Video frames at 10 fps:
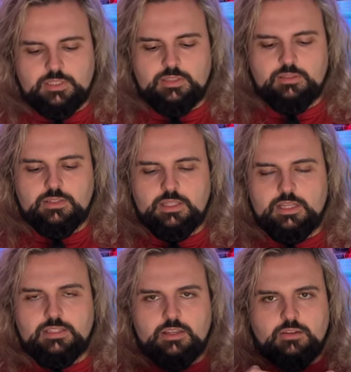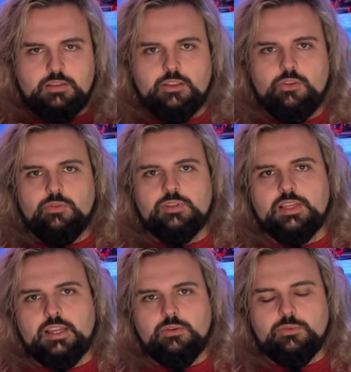So but these are, do
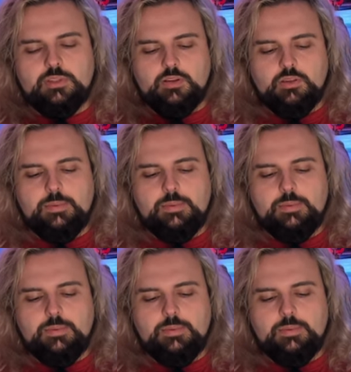say also on the